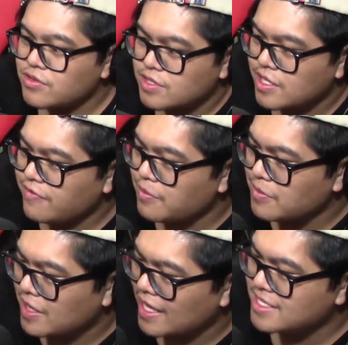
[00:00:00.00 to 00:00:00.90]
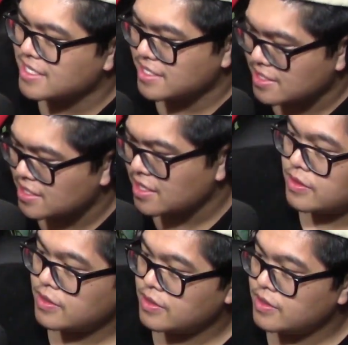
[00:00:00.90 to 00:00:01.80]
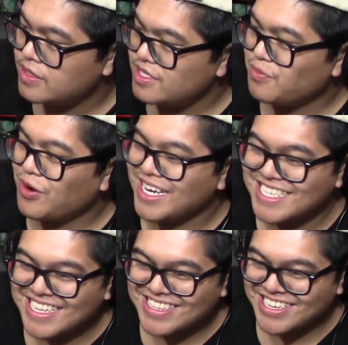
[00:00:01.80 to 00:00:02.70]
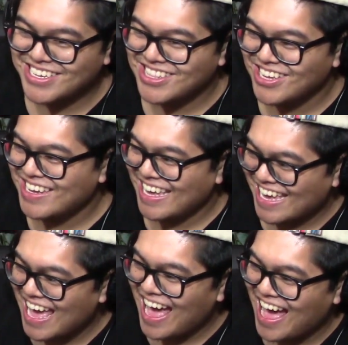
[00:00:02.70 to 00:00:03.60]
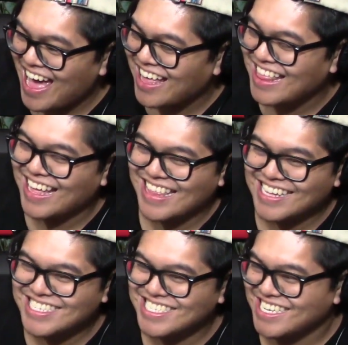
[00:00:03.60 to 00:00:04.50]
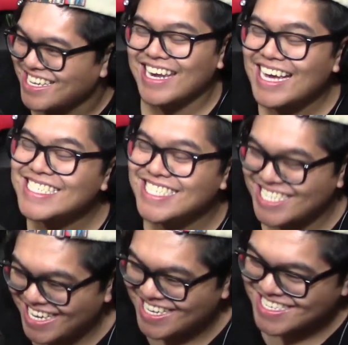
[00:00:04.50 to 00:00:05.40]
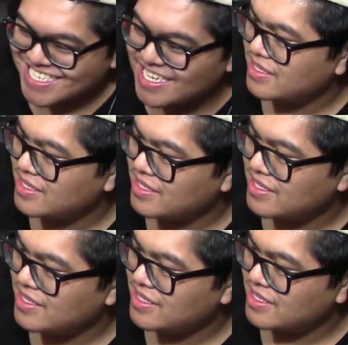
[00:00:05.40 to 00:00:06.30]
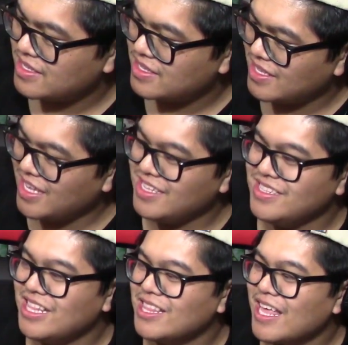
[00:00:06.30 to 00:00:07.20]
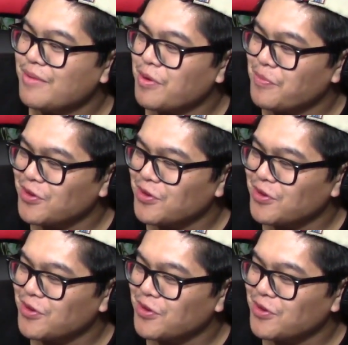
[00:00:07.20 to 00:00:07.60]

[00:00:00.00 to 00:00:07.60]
do is give him glasses. Surprisingly good looking. That's such a nice diss. Labor